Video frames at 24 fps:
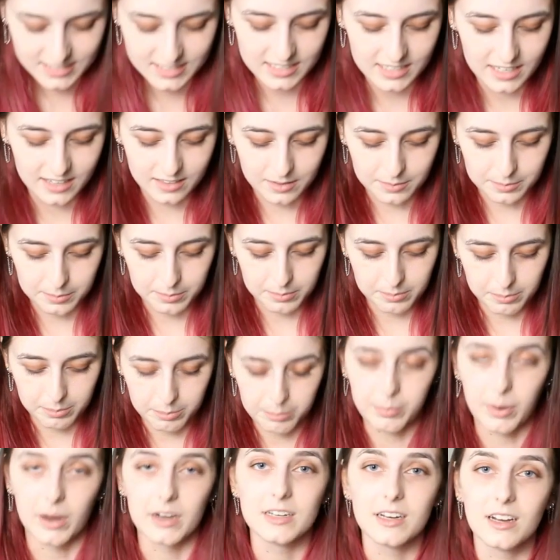see the
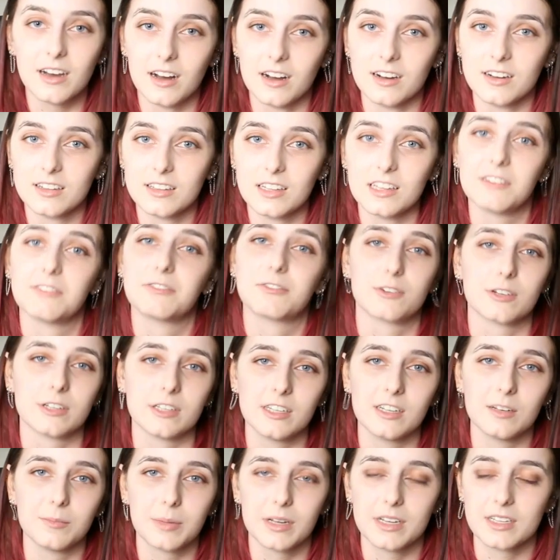butt ugly
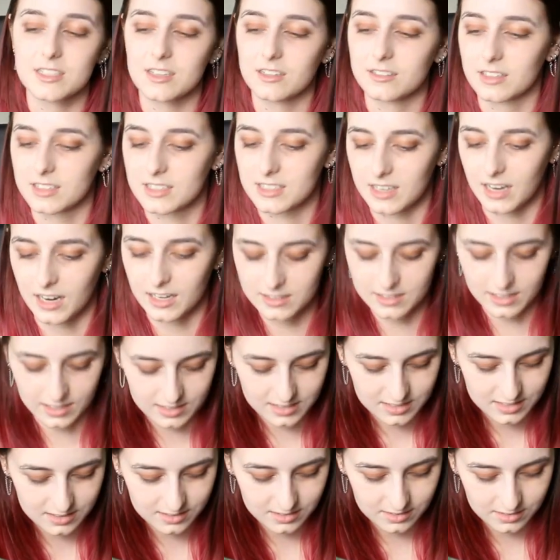freeing face on the side
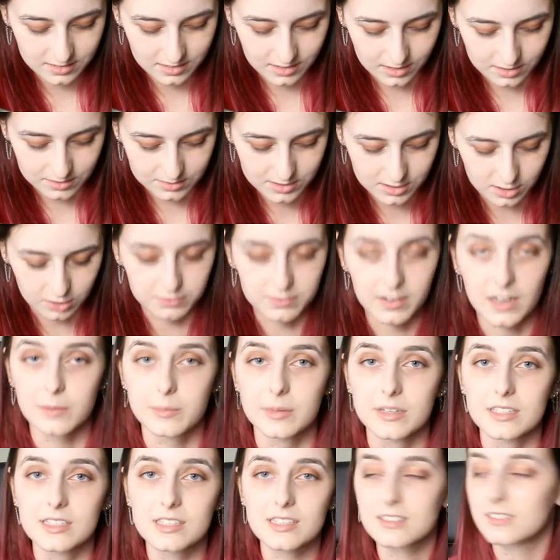that's, you know, so
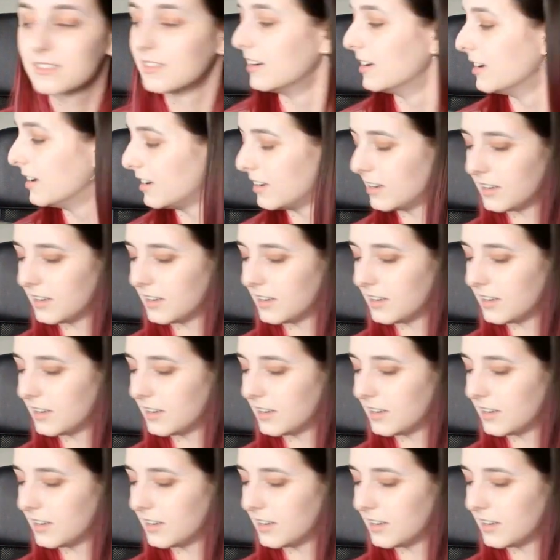famous.